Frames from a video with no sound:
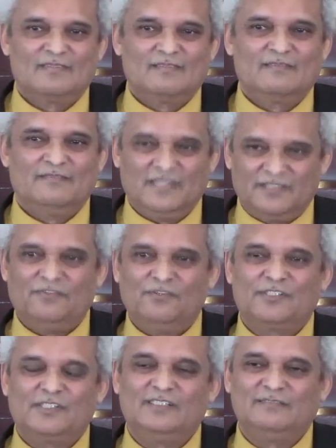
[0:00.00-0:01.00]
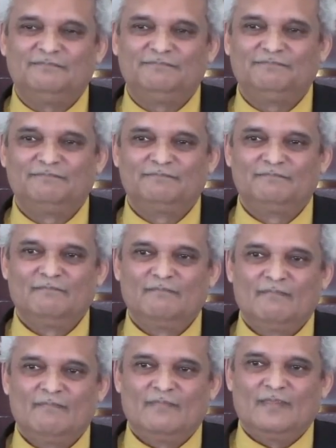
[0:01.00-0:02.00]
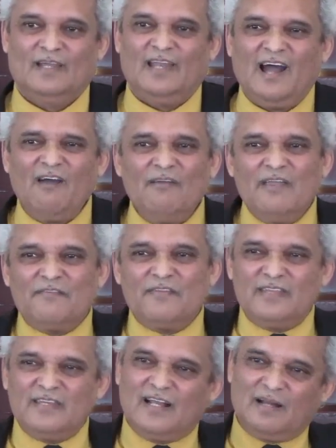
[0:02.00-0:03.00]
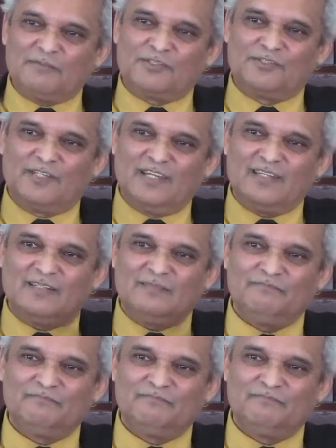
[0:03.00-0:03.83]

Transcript: verse 14. And how everything comes together.